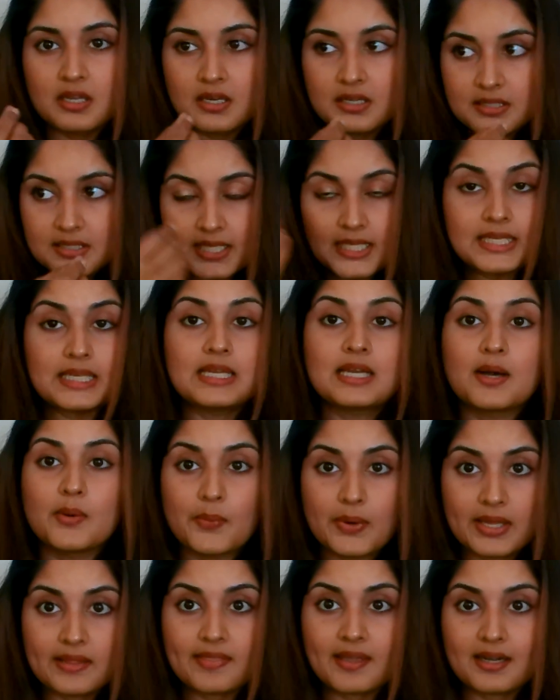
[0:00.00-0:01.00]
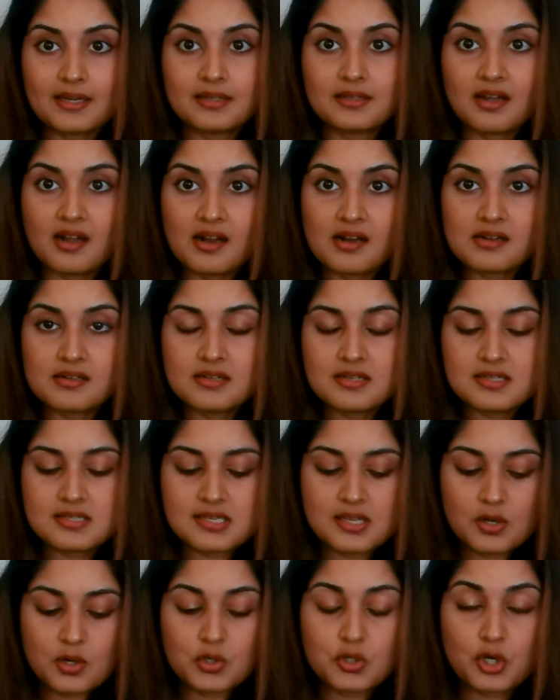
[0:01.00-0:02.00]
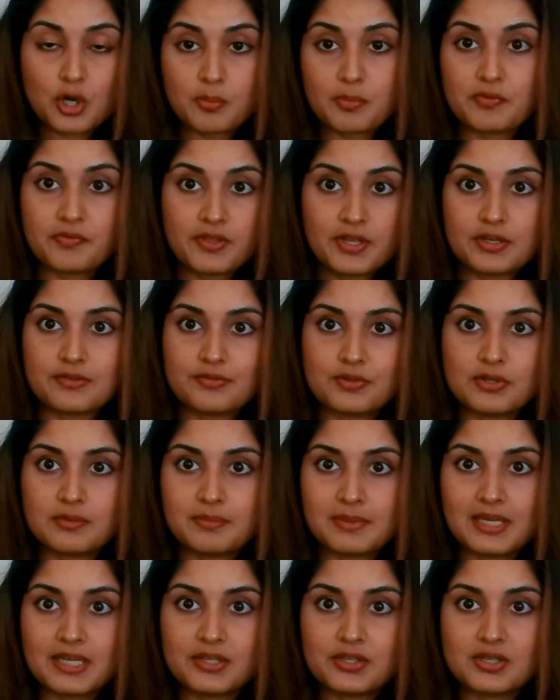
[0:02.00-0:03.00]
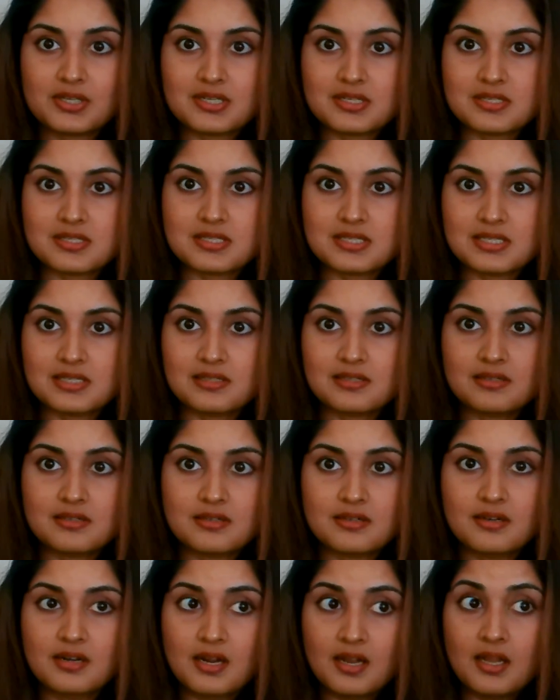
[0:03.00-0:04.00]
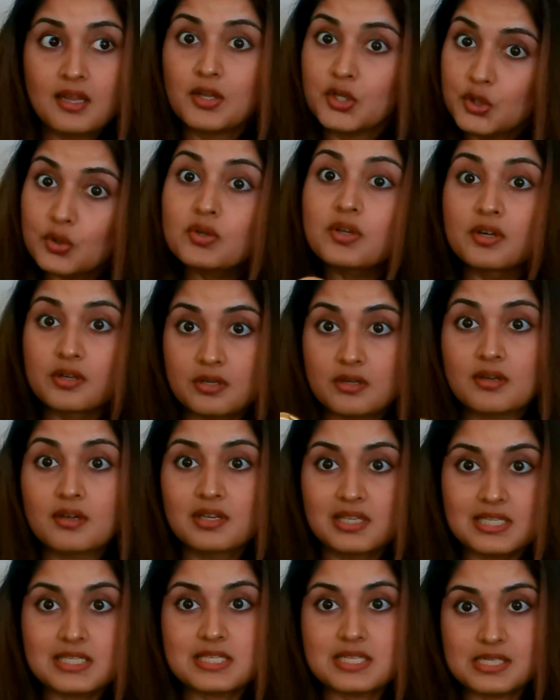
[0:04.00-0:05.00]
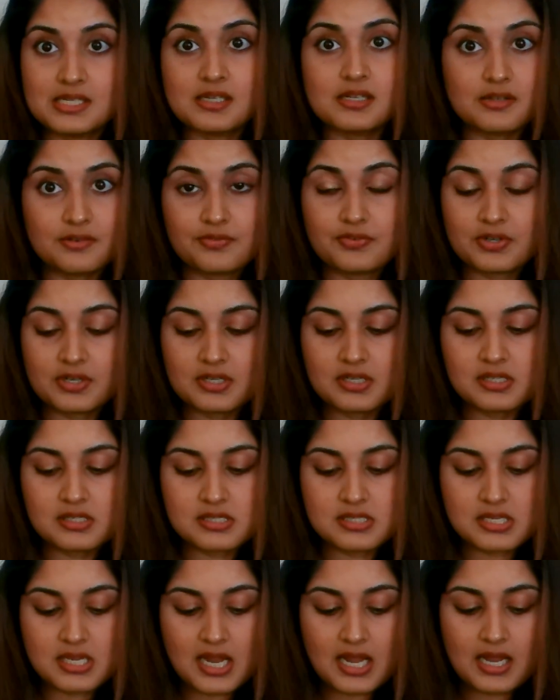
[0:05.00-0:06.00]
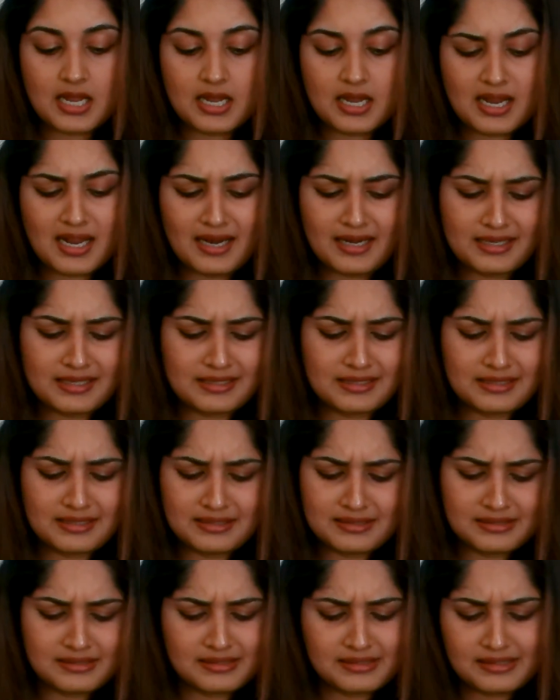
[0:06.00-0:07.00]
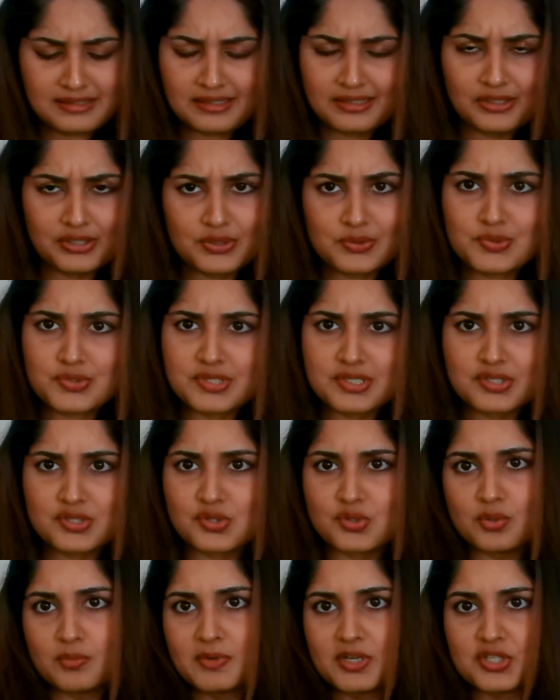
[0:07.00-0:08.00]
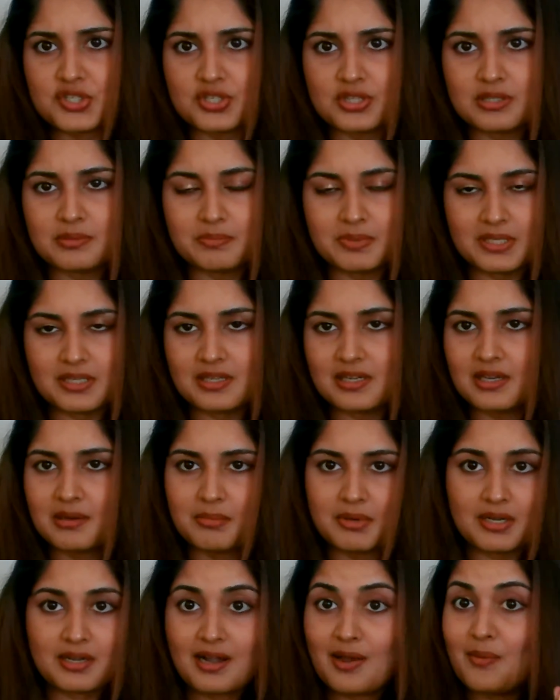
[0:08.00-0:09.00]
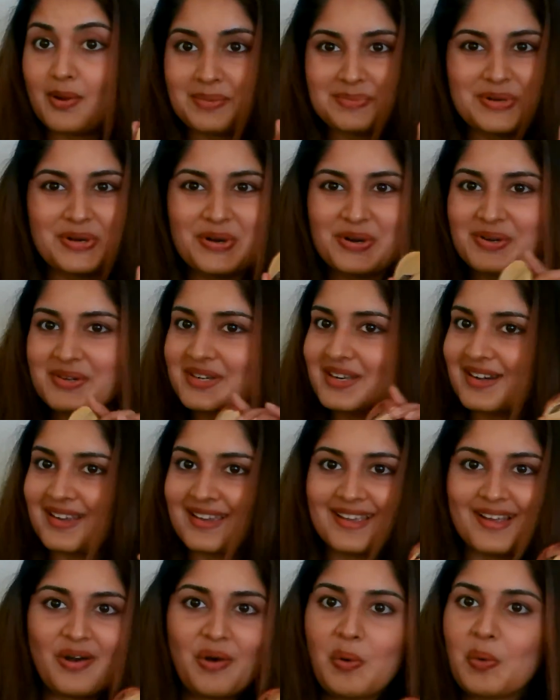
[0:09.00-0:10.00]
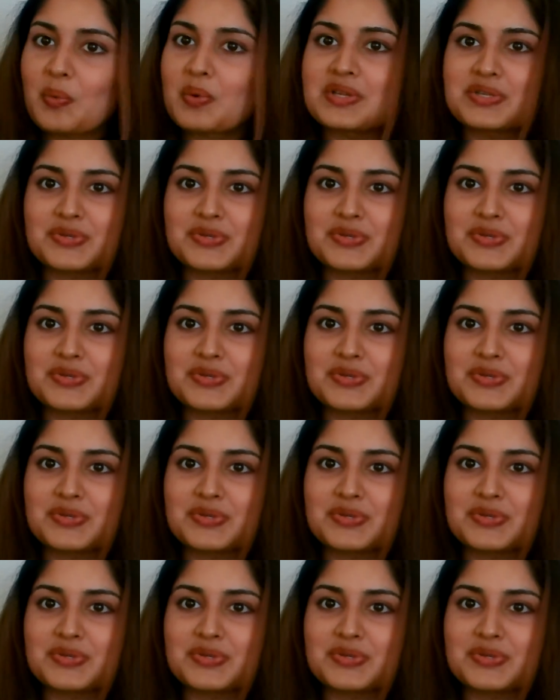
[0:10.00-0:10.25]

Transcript: taking away that darkness and on top of that if you apply your concealer you can really see a difference uh, I didn't use it so much in the beginning but now I'm hooked and I always